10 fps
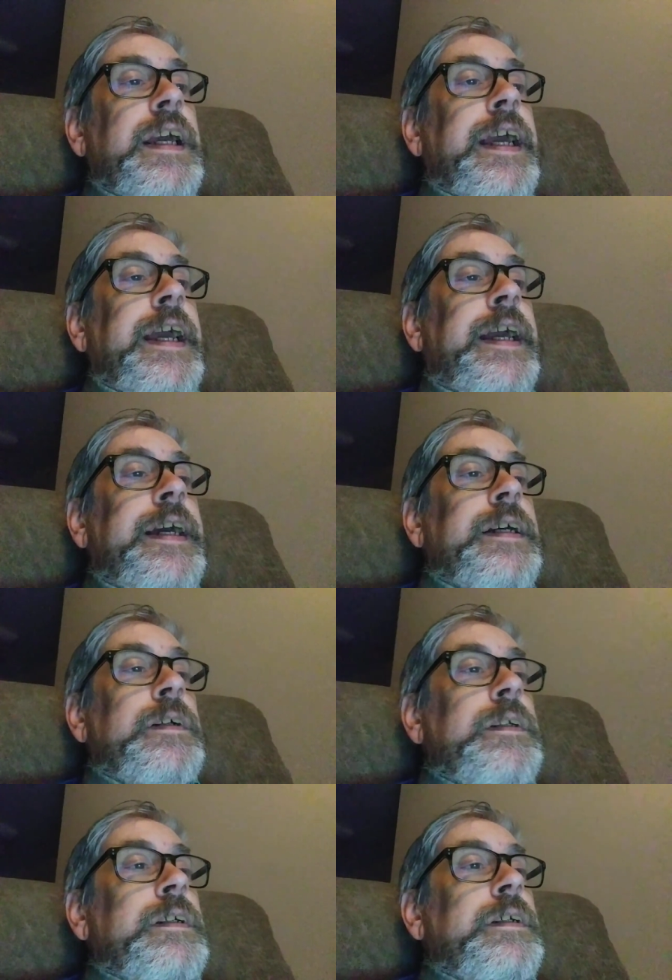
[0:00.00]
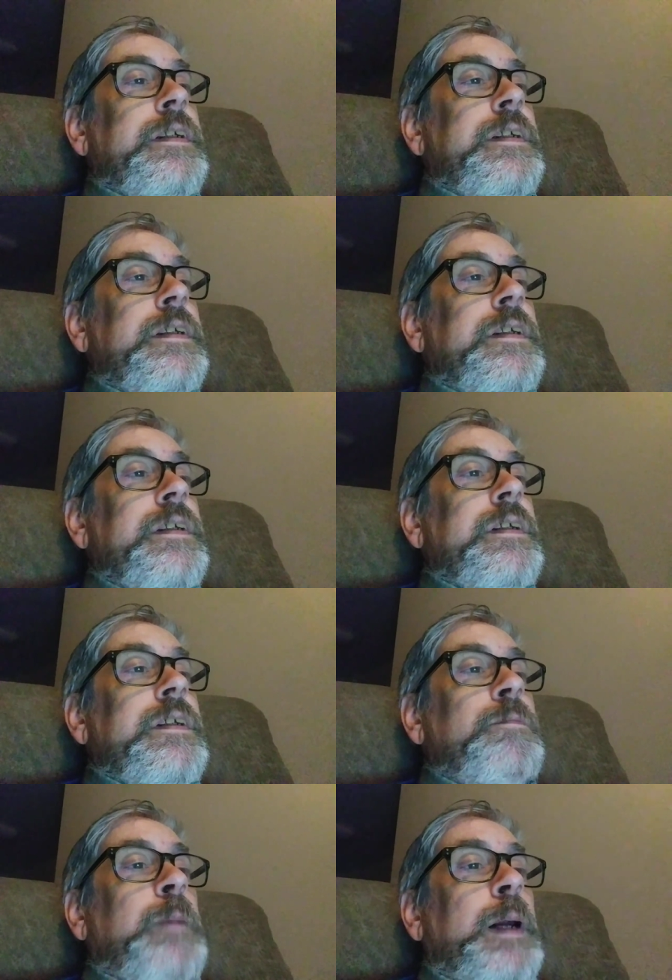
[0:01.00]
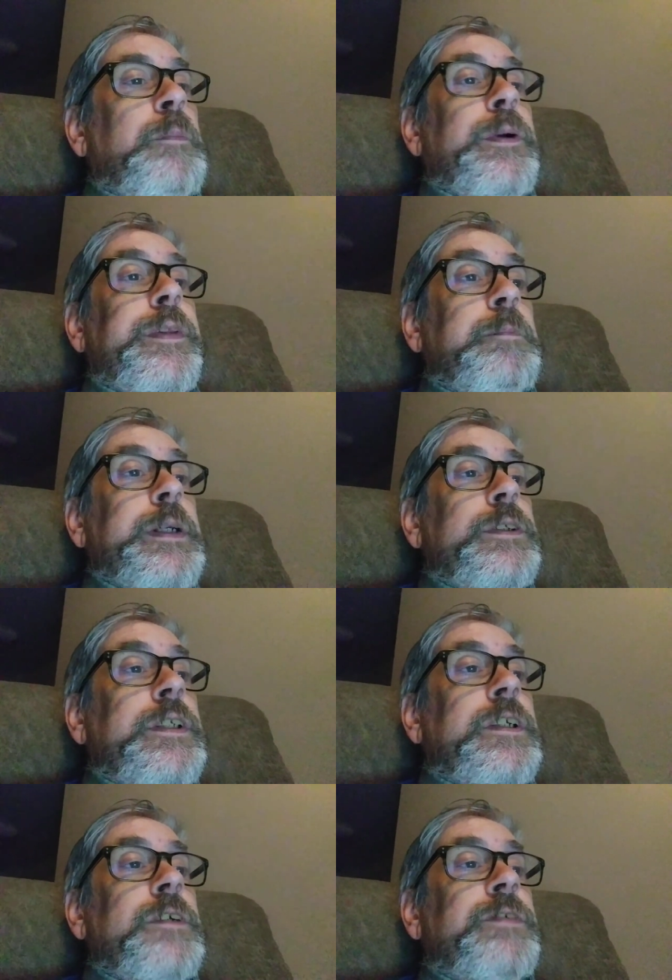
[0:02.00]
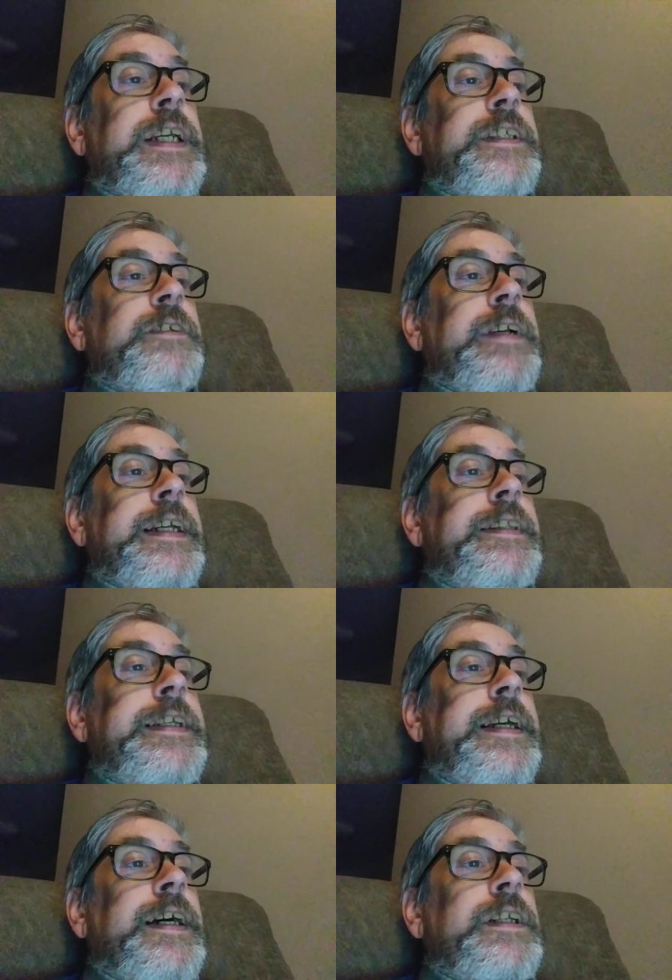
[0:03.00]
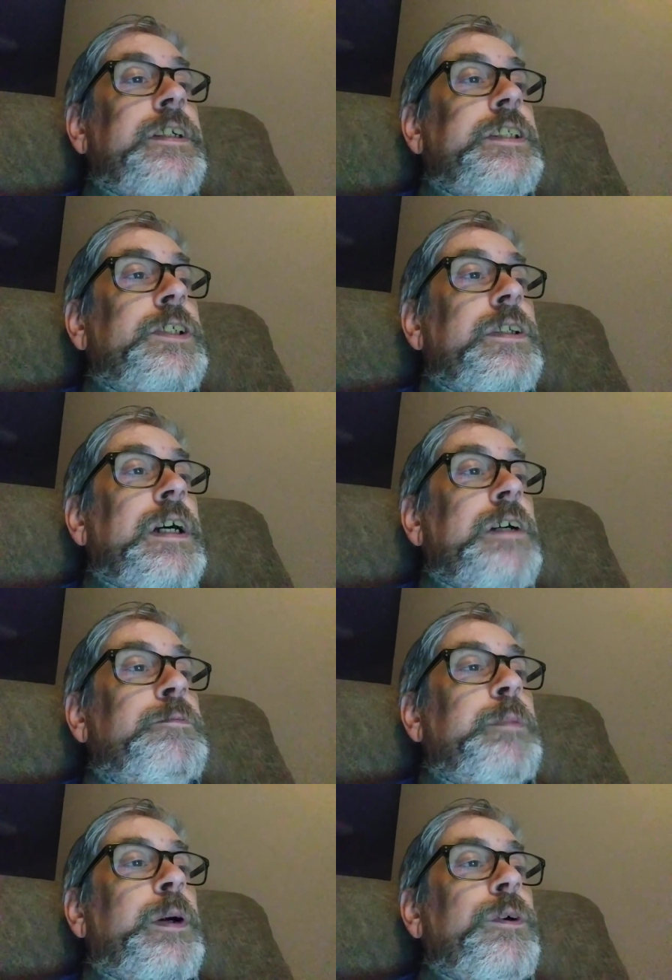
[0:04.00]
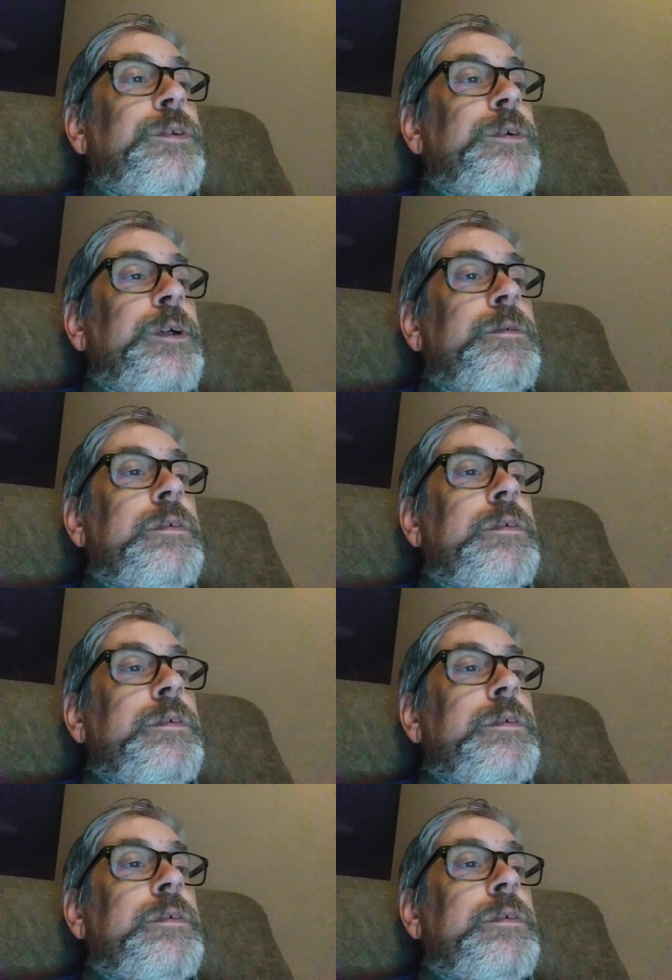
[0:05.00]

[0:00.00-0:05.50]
And remembering the music of Keith Green. The other is Your Love Broke Through.